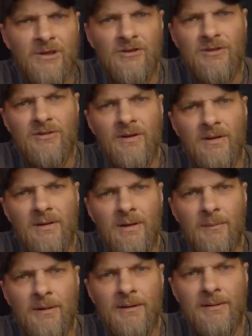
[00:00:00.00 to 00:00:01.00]
She's not
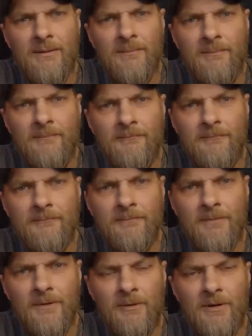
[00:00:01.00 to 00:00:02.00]
coming.
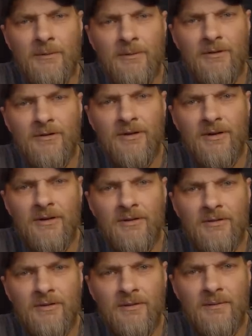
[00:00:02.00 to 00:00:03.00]
Wonder where she
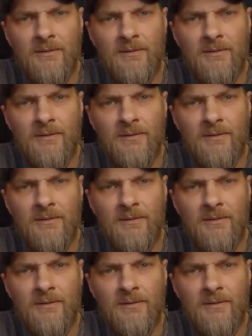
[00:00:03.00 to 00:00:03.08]
is.